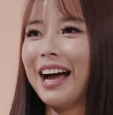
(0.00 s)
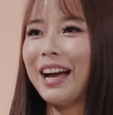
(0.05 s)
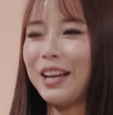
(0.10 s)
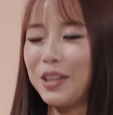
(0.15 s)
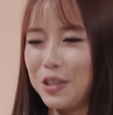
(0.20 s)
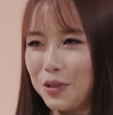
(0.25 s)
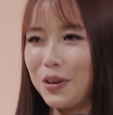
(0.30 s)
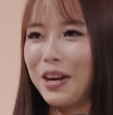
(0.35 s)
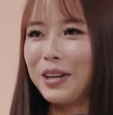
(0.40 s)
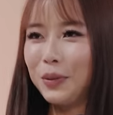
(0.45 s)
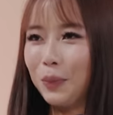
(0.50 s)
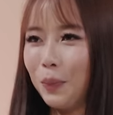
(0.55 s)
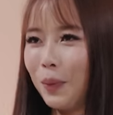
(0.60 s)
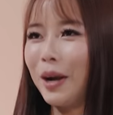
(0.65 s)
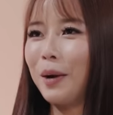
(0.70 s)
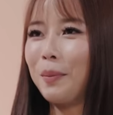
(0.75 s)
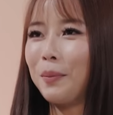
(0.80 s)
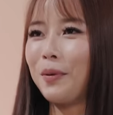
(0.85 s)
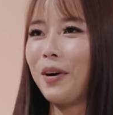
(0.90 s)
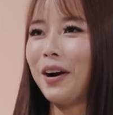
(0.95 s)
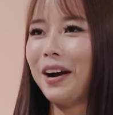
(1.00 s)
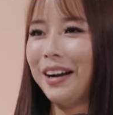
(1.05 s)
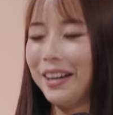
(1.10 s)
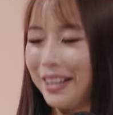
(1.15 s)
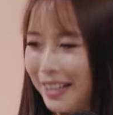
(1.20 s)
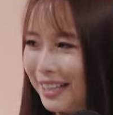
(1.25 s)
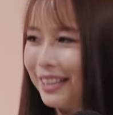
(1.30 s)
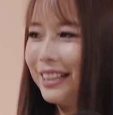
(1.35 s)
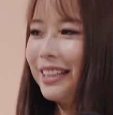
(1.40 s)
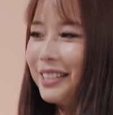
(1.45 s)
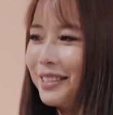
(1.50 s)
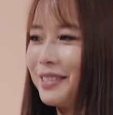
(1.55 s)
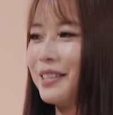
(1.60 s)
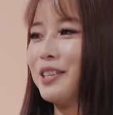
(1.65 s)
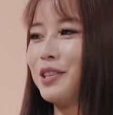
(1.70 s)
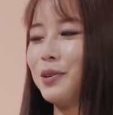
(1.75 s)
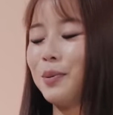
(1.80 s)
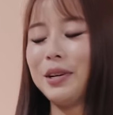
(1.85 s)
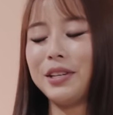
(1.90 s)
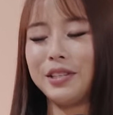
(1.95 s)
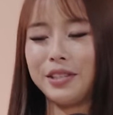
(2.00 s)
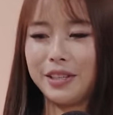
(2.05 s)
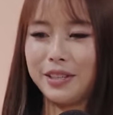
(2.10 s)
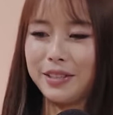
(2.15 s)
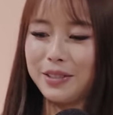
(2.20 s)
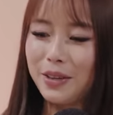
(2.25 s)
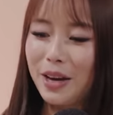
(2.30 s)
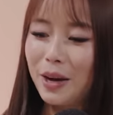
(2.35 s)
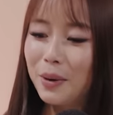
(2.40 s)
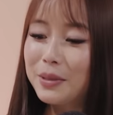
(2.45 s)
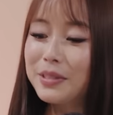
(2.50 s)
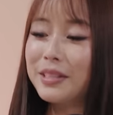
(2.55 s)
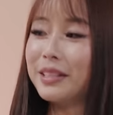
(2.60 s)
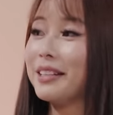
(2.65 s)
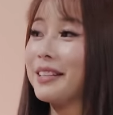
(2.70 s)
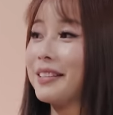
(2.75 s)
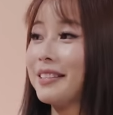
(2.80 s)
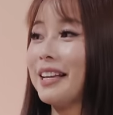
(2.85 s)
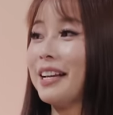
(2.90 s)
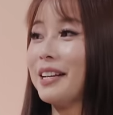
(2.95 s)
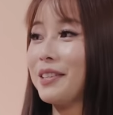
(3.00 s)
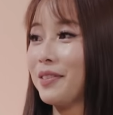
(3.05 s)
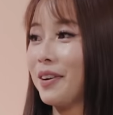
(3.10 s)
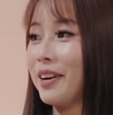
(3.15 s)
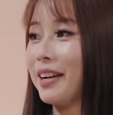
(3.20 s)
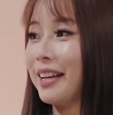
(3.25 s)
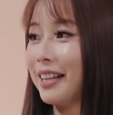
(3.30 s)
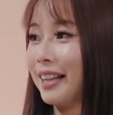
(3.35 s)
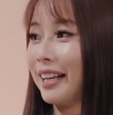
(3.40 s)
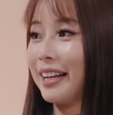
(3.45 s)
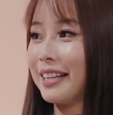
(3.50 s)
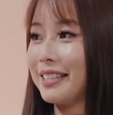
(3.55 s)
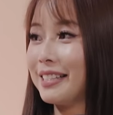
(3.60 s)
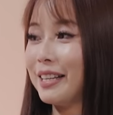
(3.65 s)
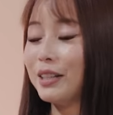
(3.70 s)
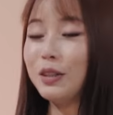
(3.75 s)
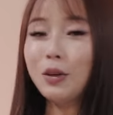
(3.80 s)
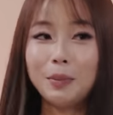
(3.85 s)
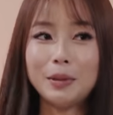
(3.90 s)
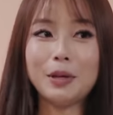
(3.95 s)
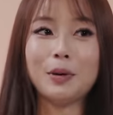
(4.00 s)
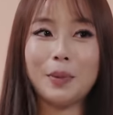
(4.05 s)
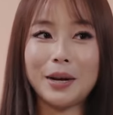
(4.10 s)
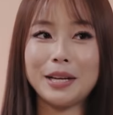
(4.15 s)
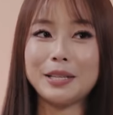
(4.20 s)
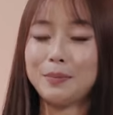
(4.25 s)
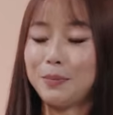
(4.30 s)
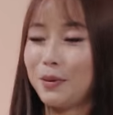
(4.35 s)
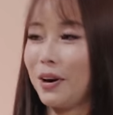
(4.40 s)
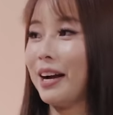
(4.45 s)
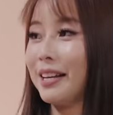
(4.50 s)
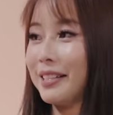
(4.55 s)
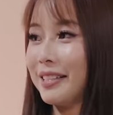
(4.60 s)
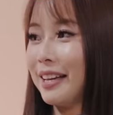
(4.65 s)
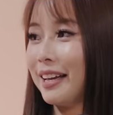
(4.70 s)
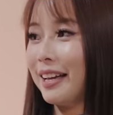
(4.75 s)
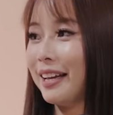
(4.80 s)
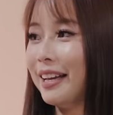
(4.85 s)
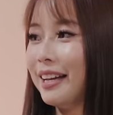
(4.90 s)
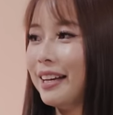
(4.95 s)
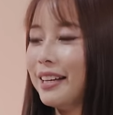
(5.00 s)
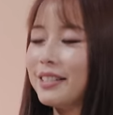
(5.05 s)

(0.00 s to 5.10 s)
I tried to wear a bra in this situation. So I was in the States, right? And like I said, nobody wears bras there.